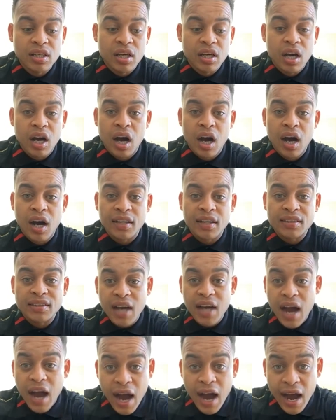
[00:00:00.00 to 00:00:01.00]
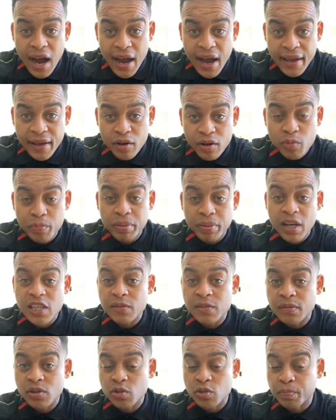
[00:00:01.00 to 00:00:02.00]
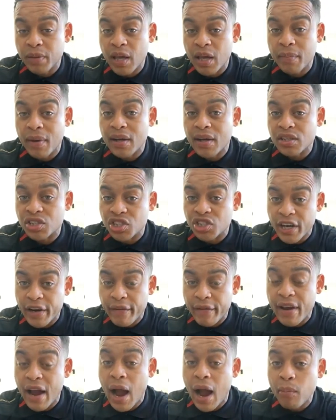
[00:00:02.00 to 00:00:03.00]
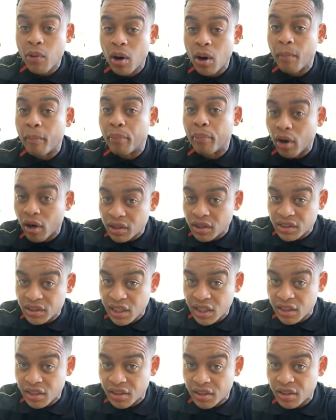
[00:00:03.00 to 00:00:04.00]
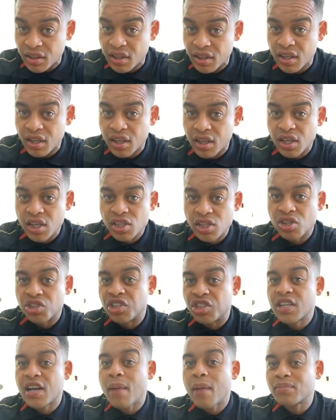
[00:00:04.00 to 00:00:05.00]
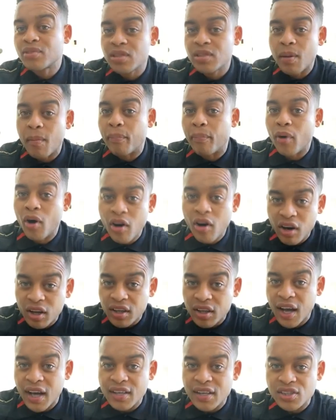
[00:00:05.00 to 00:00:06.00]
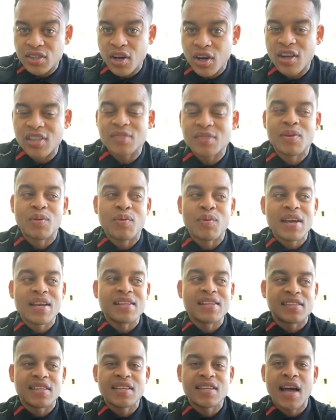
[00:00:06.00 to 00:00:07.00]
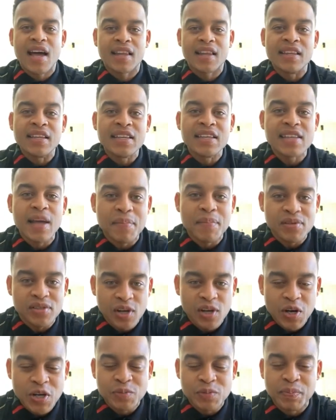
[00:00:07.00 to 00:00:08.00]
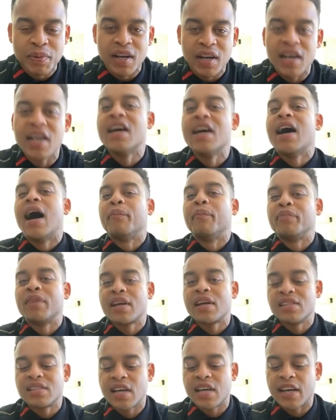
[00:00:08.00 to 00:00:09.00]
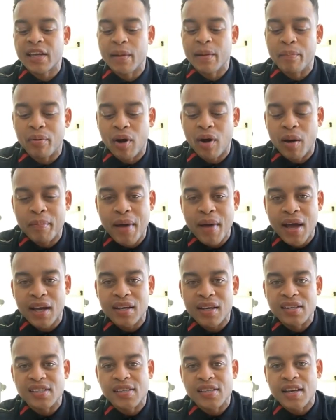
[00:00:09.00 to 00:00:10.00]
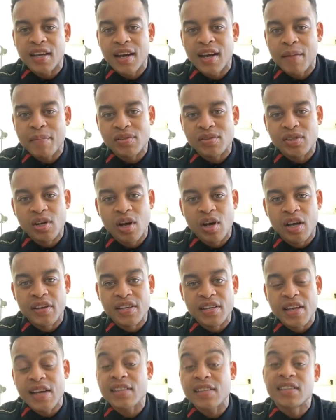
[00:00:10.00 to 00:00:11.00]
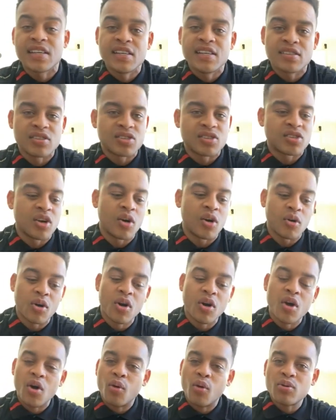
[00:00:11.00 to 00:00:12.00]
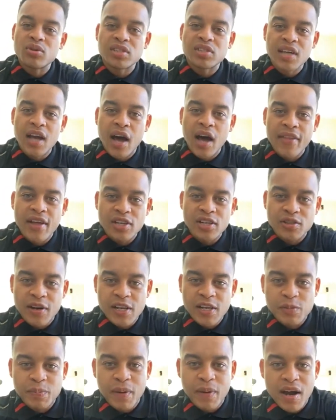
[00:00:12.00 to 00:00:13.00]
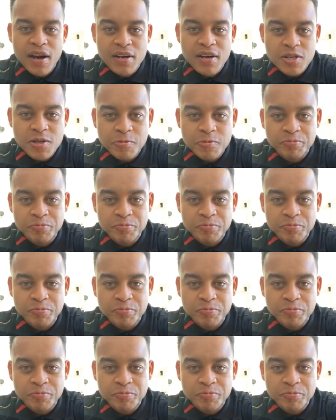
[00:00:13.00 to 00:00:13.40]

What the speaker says: Ty, who's played by Jerry, I'm her bartender. So she comes in the bar a lot and talks to me. We didn't see that in these episodes, but I'm thinking it's going to get brought back in the second episode, in the next season. So we'll see how that transpires.